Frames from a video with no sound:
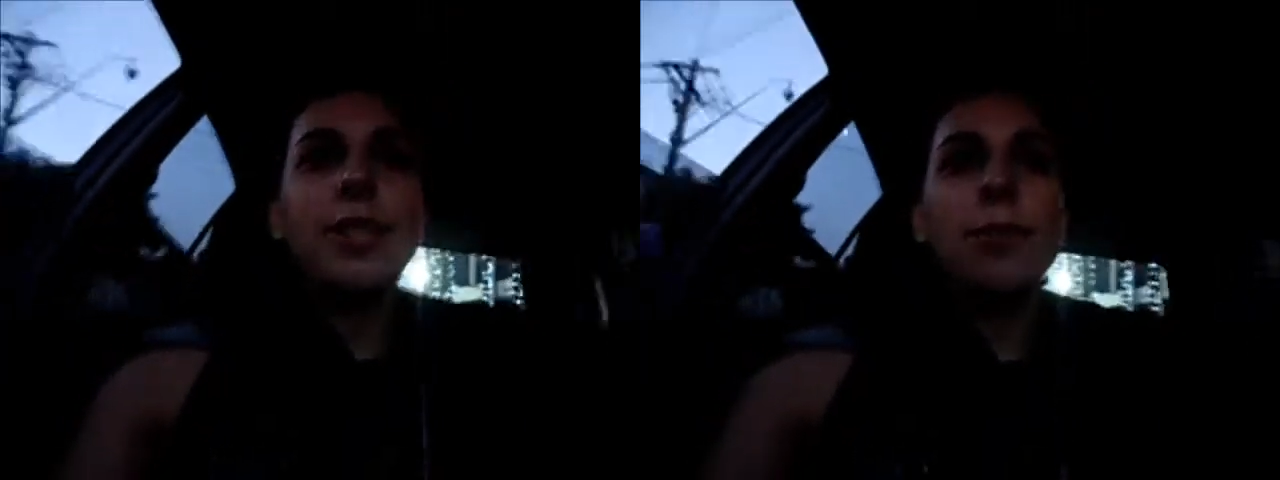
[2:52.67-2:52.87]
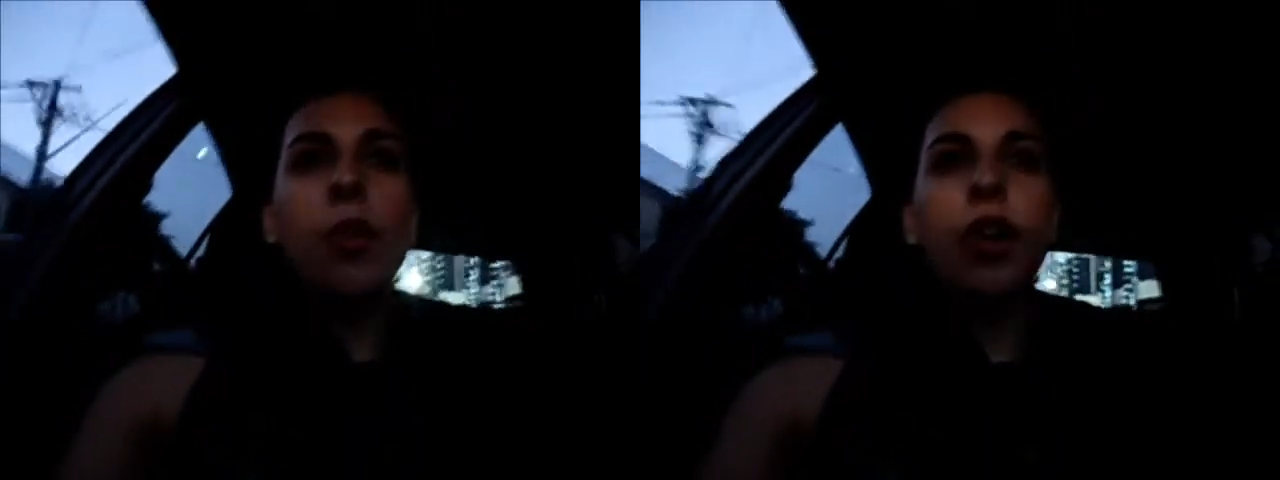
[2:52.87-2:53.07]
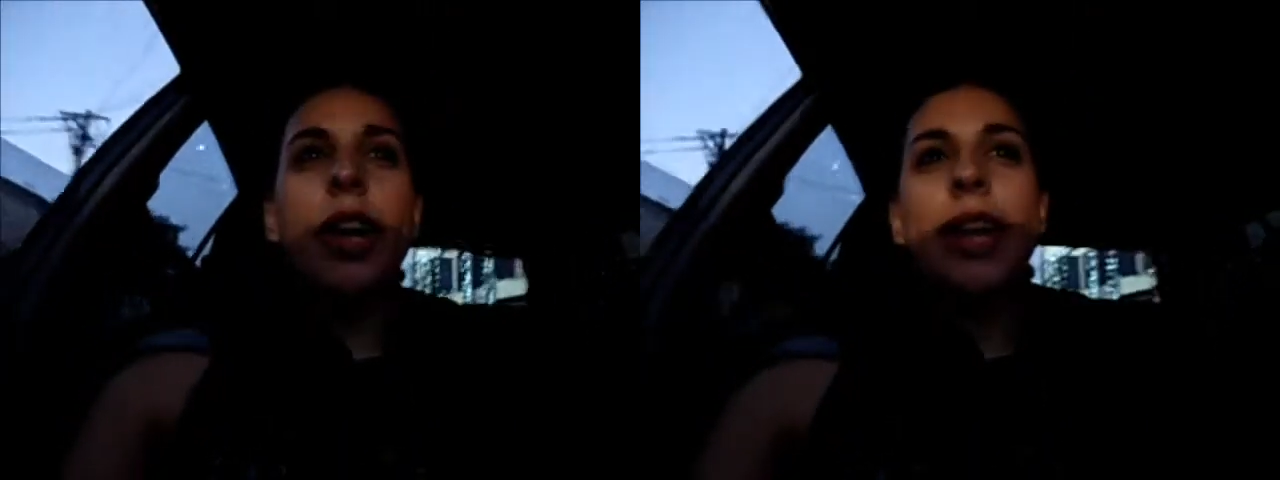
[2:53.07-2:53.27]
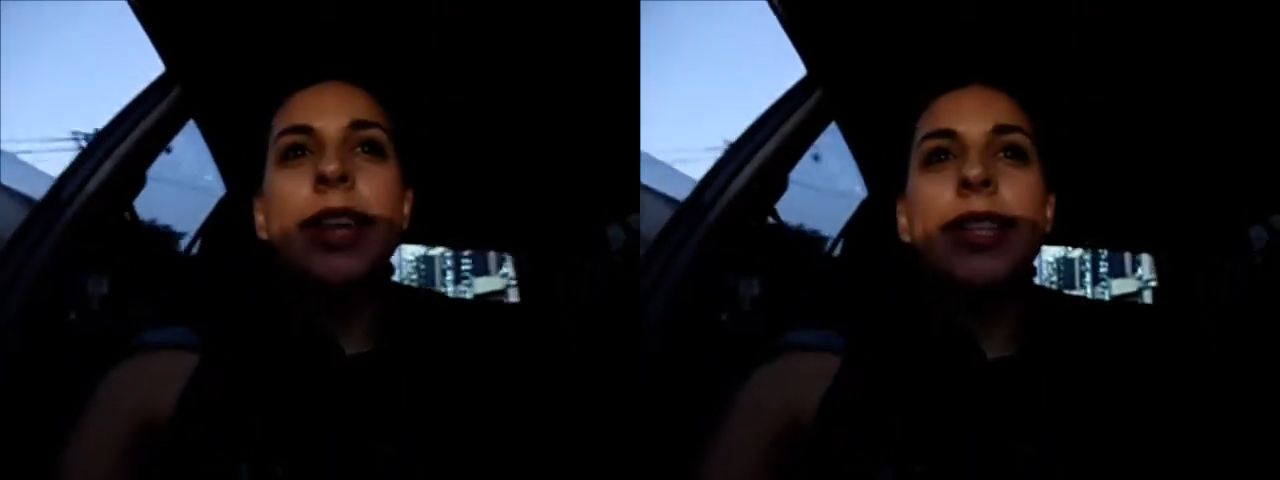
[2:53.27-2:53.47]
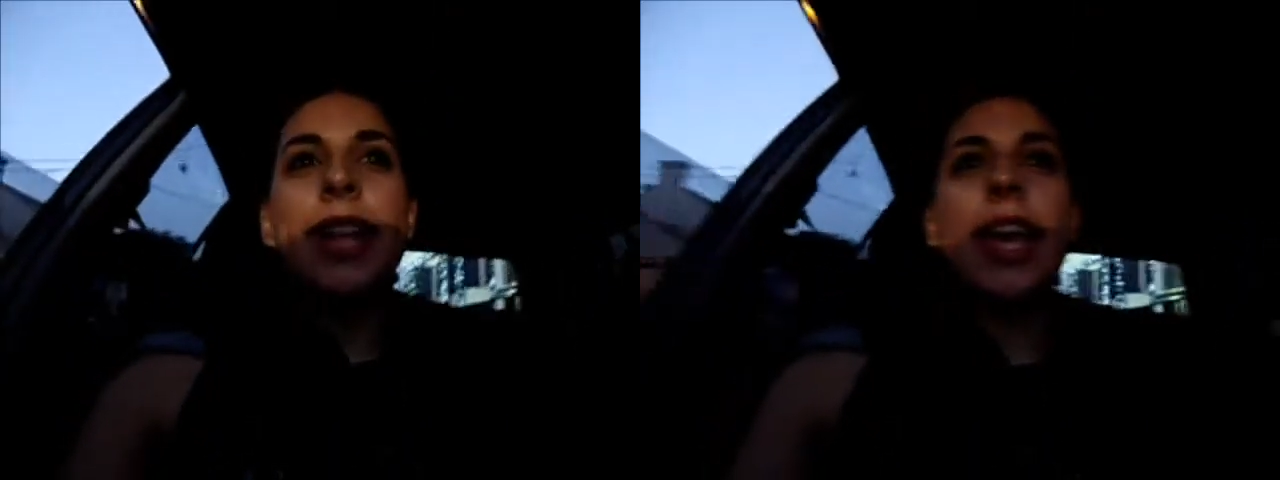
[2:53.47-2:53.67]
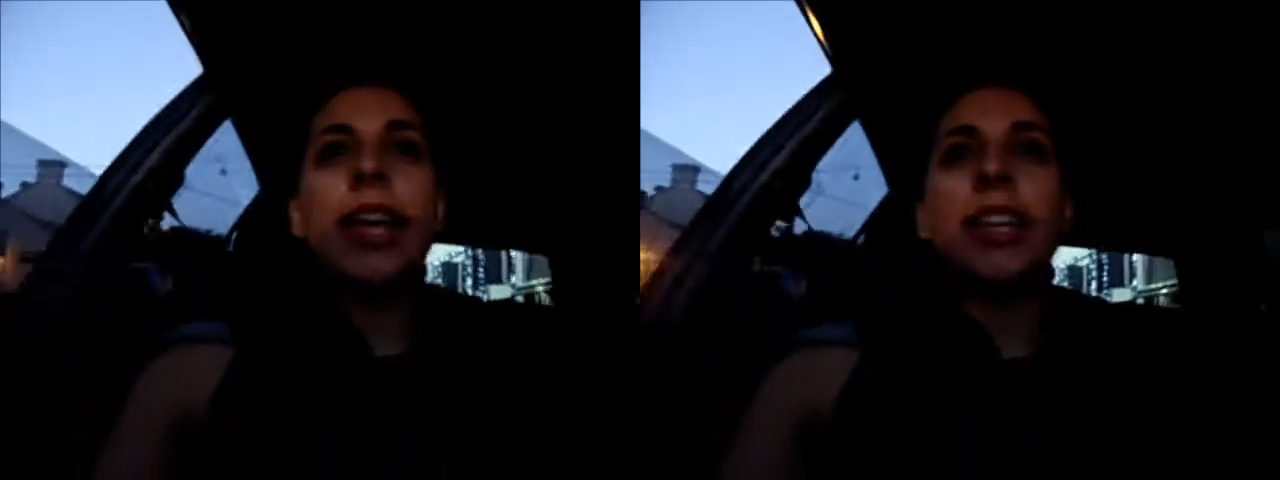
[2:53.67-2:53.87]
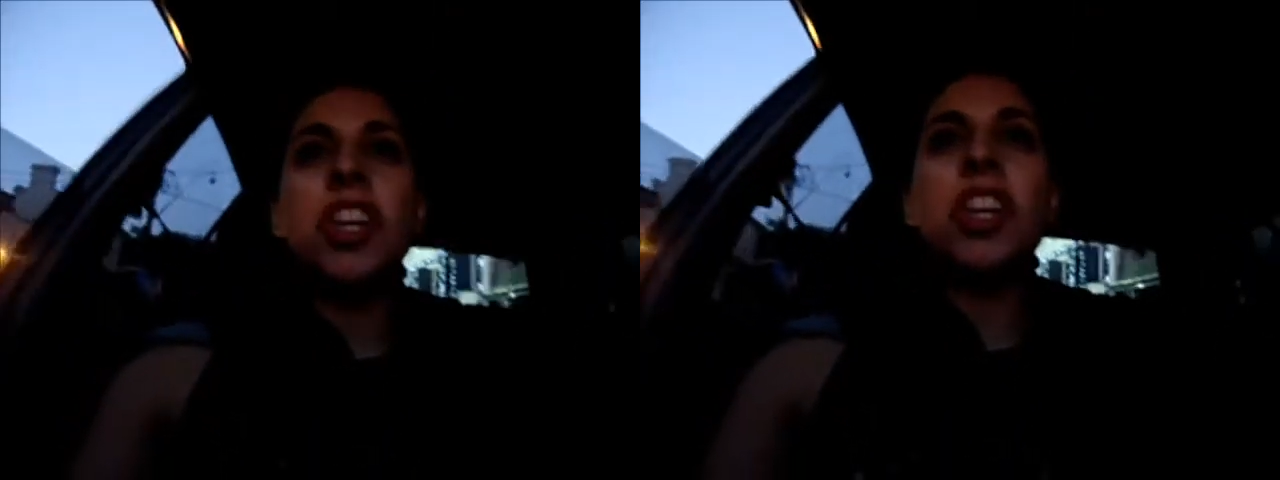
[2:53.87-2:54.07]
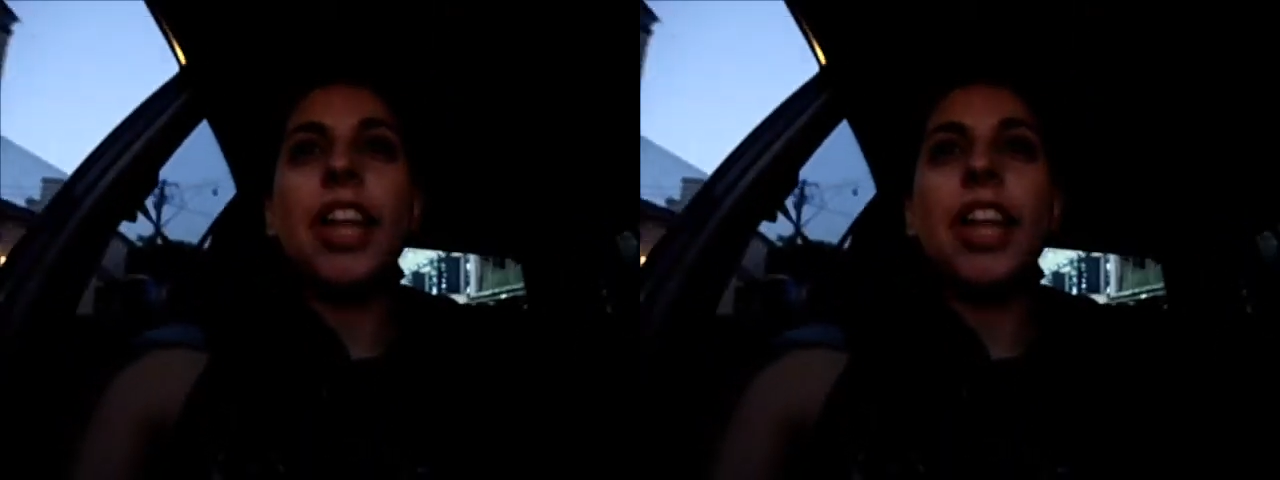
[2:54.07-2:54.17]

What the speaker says: Morning, this English